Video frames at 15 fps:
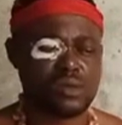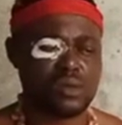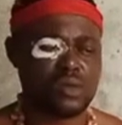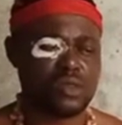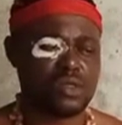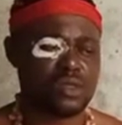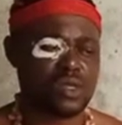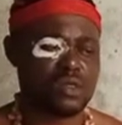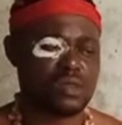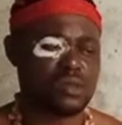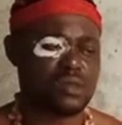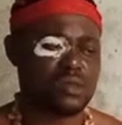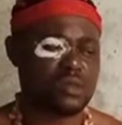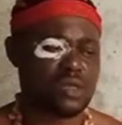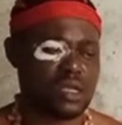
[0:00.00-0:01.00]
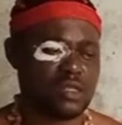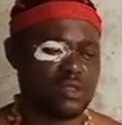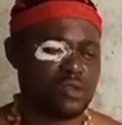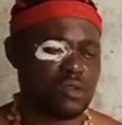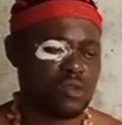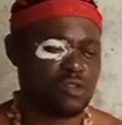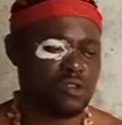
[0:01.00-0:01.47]
Nonsense. That is
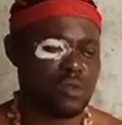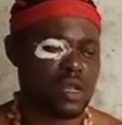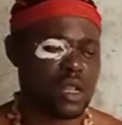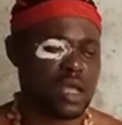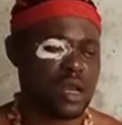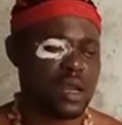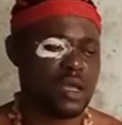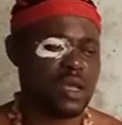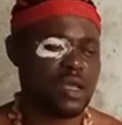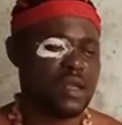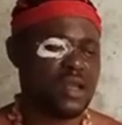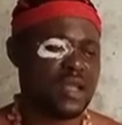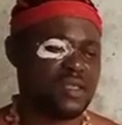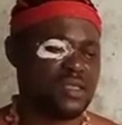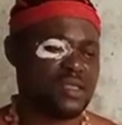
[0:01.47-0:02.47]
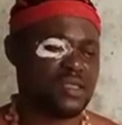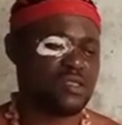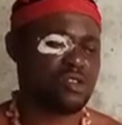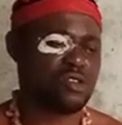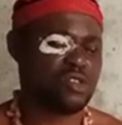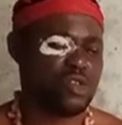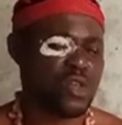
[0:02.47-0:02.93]
not omenala. That is
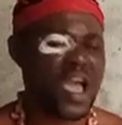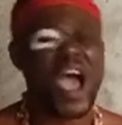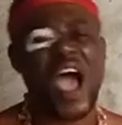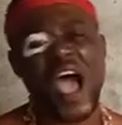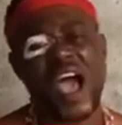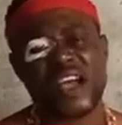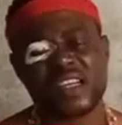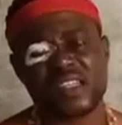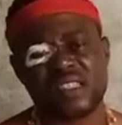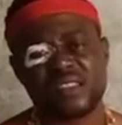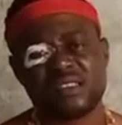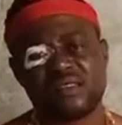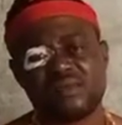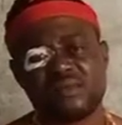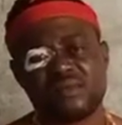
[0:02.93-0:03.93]
just your act.